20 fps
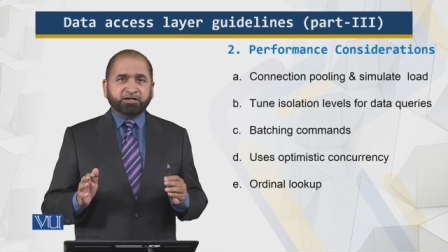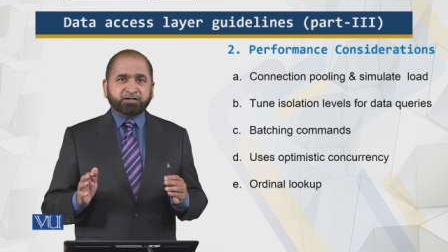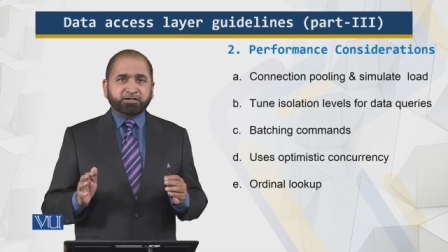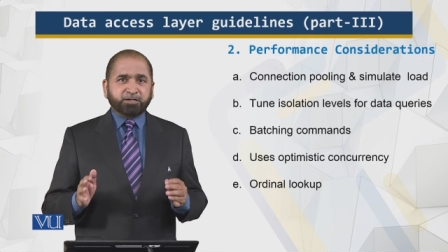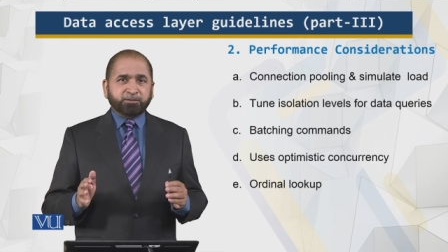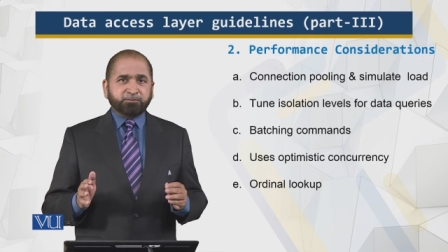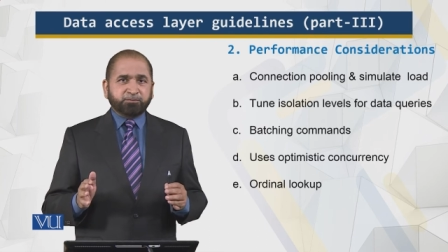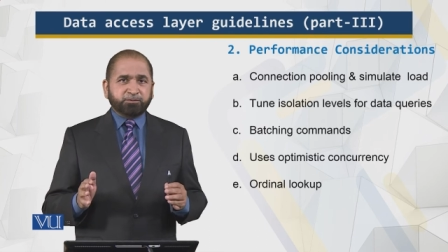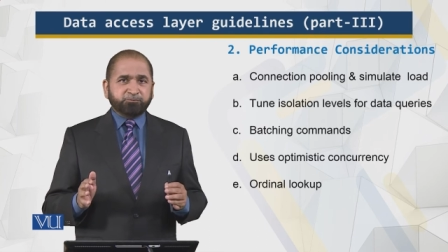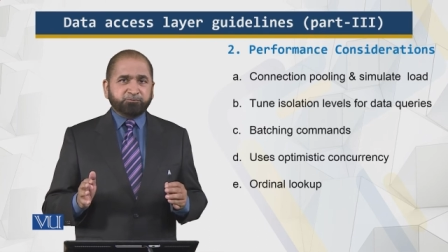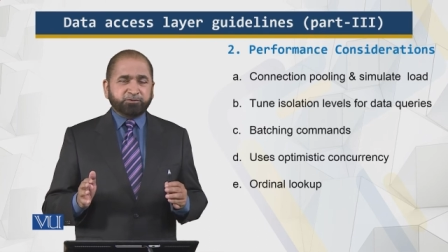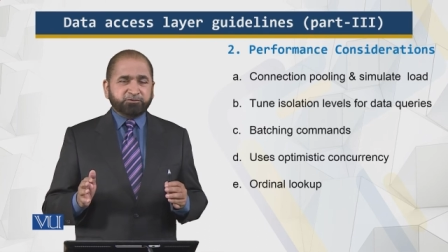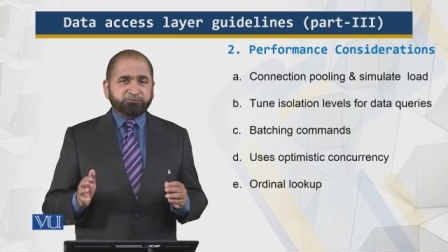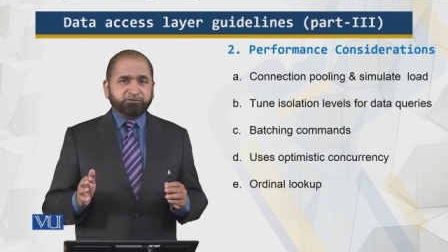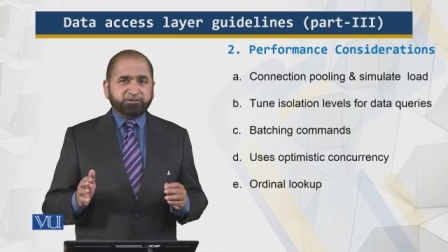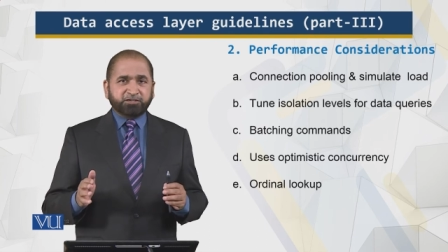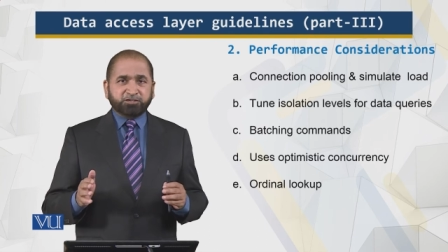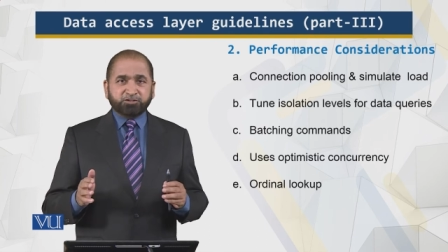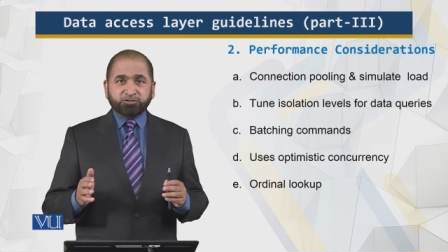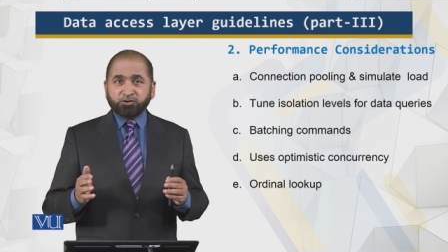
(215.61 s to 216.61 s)
come up with
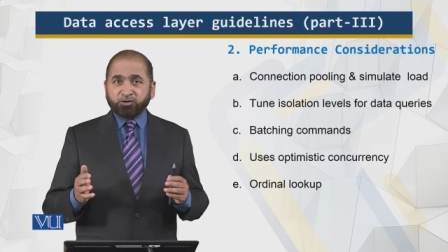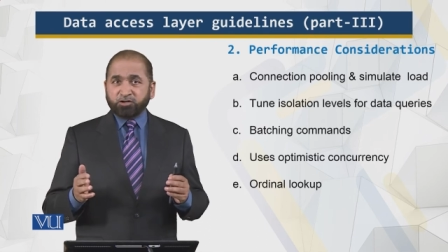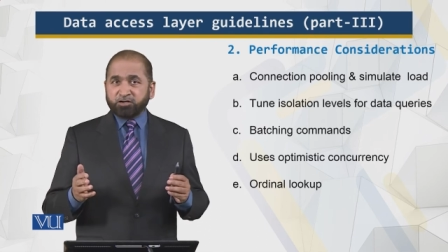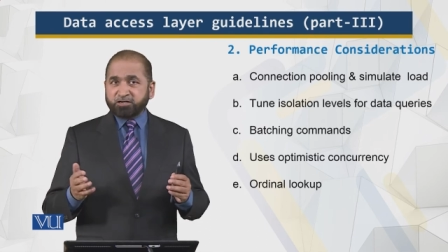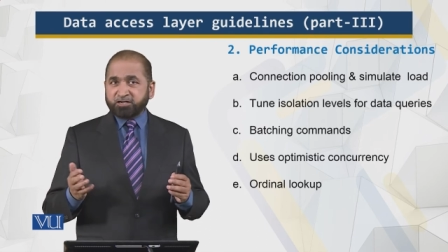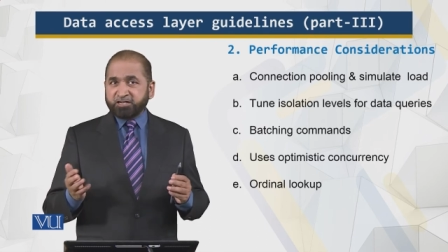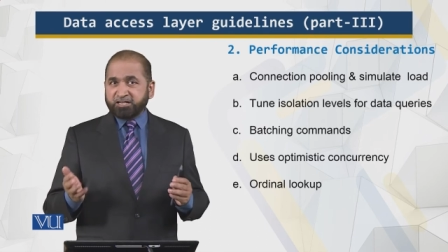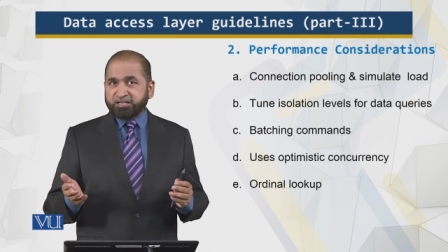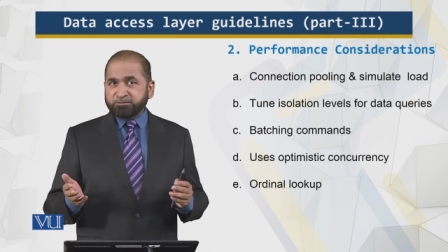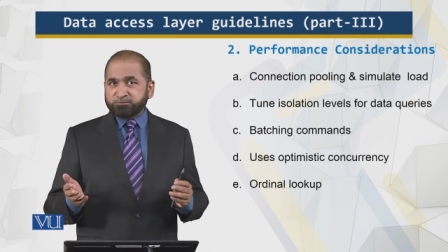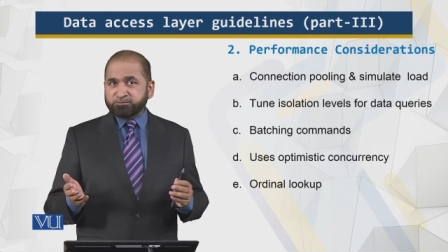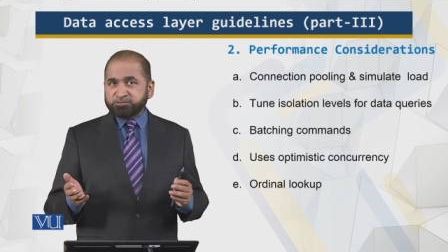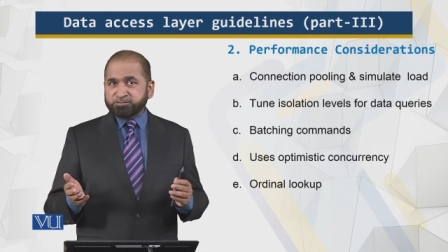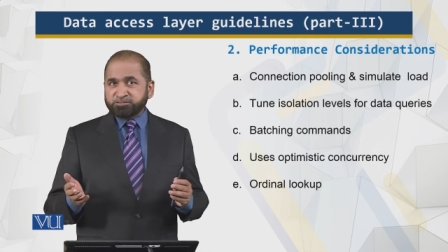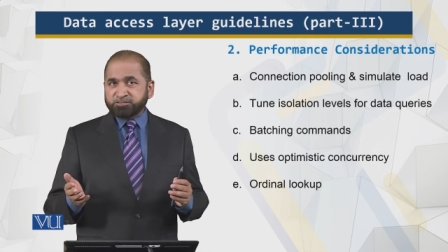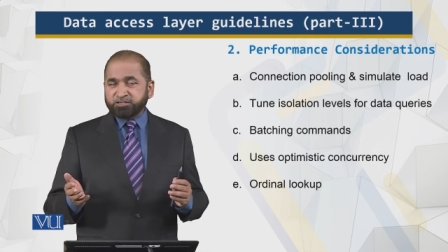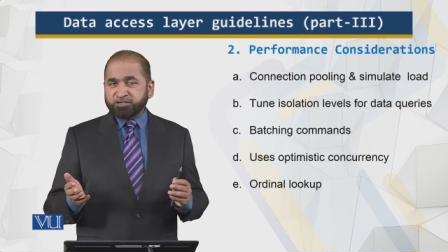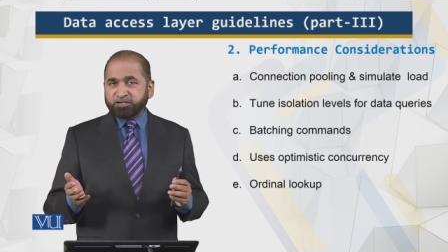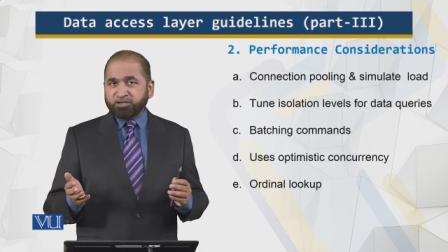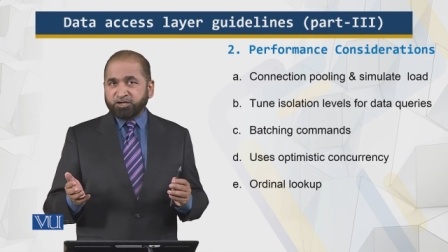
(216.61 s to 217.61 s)
very tall
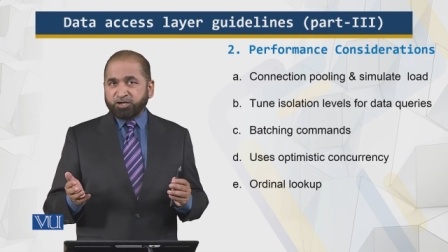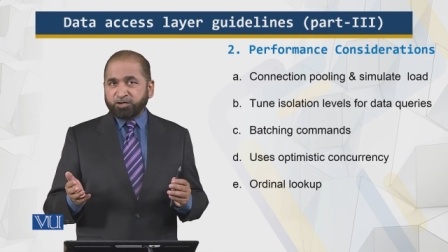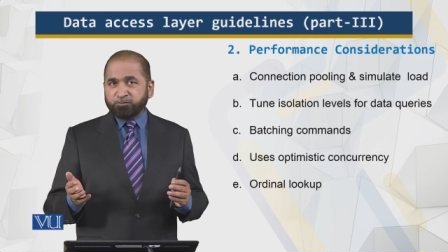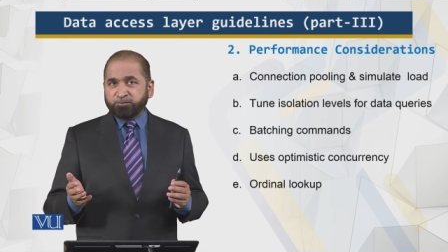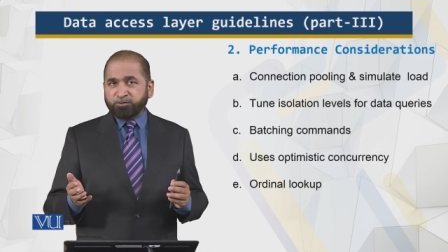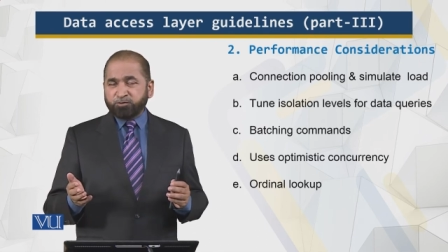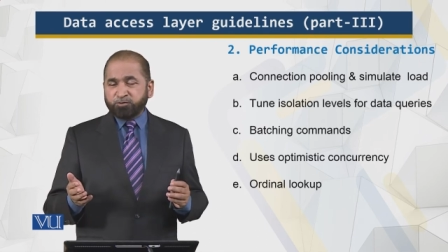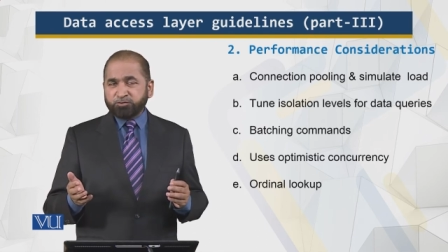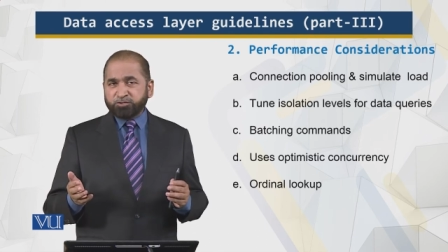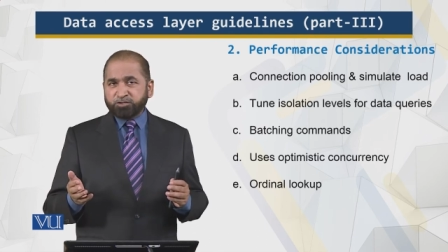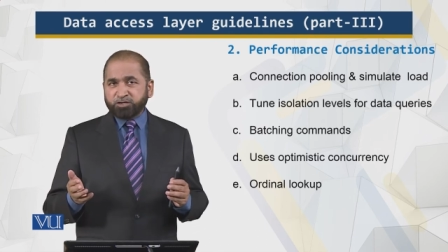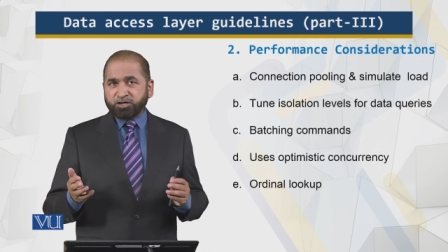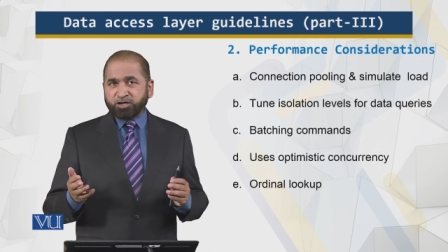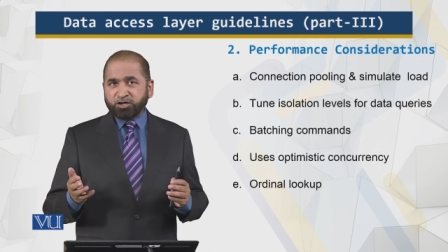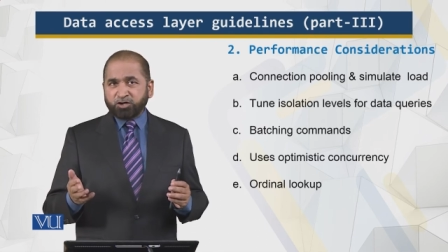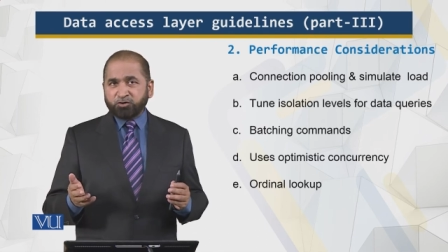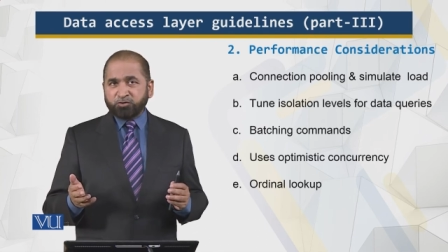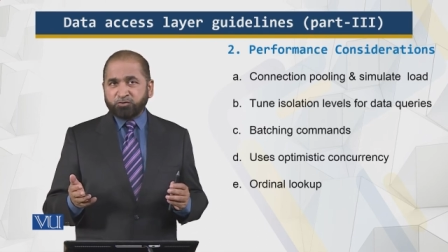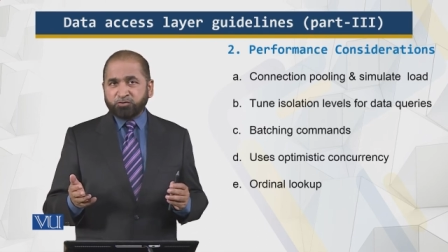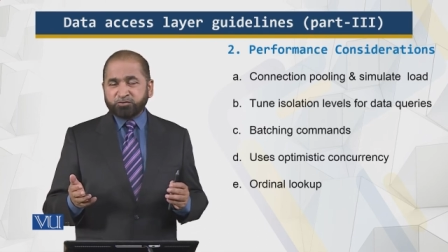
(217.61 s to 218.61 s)
claims about
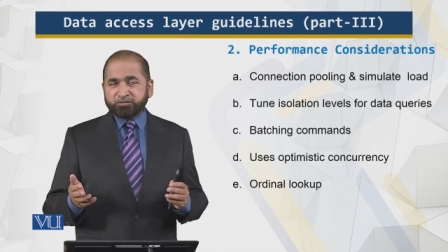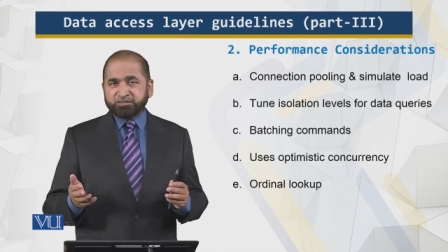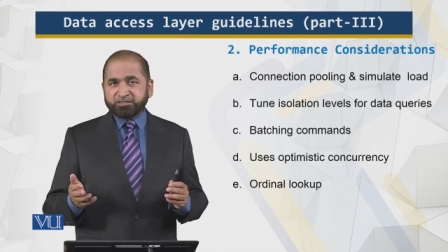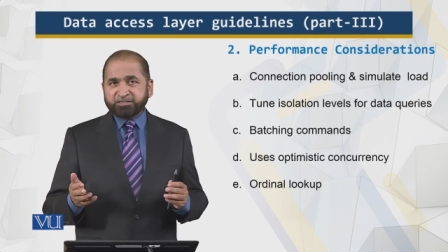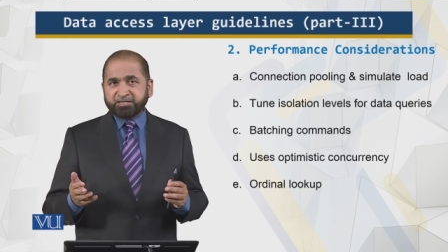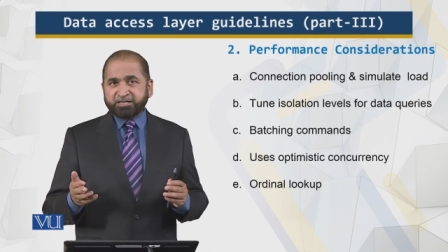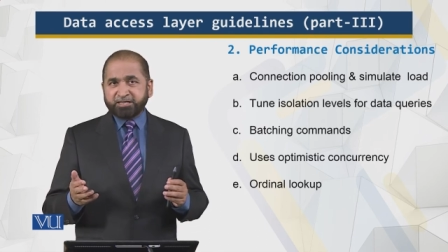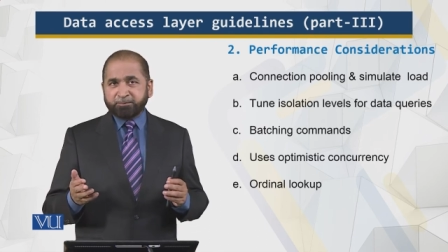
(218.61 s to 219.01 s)
how their